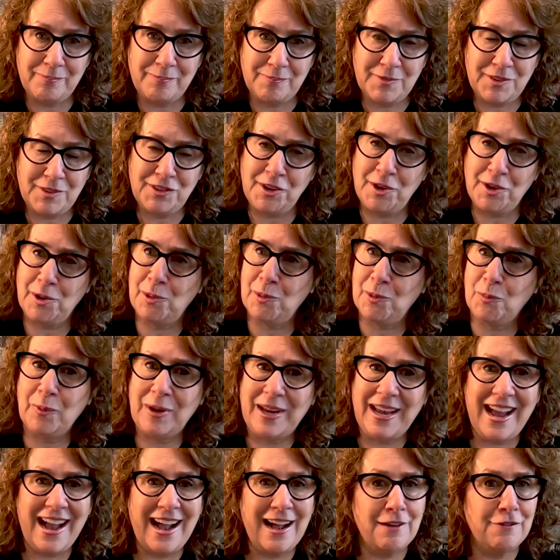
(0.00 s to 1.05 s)
So we
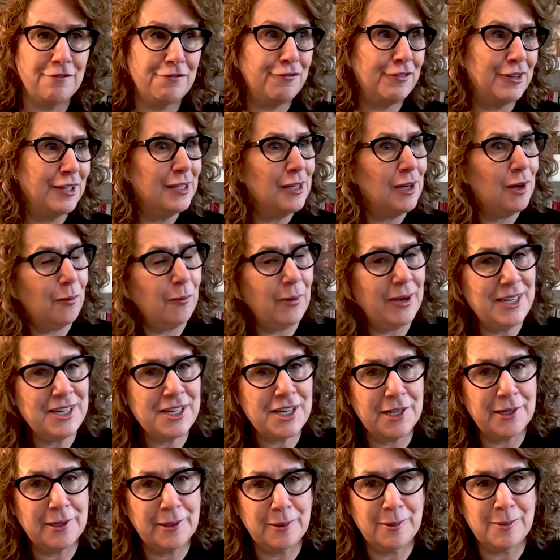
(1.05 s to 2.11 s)
have
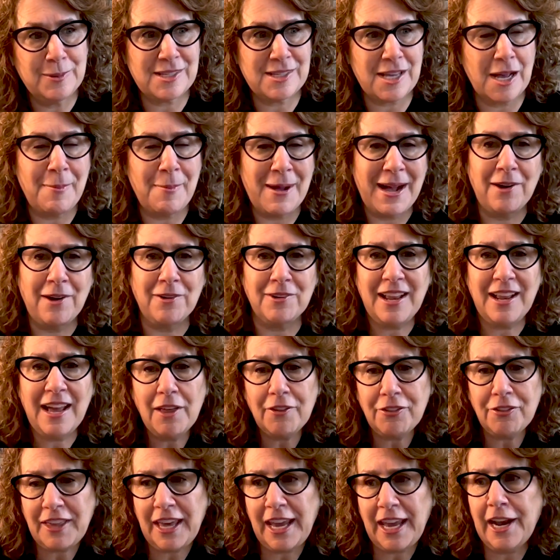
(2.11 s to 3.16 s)
windows about
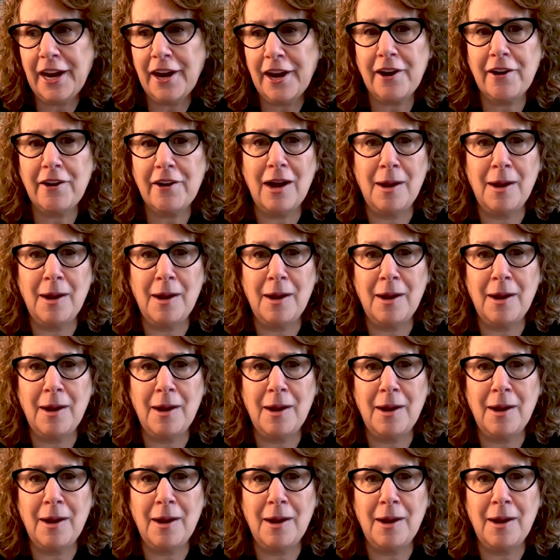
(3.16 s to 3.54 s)
healthcare,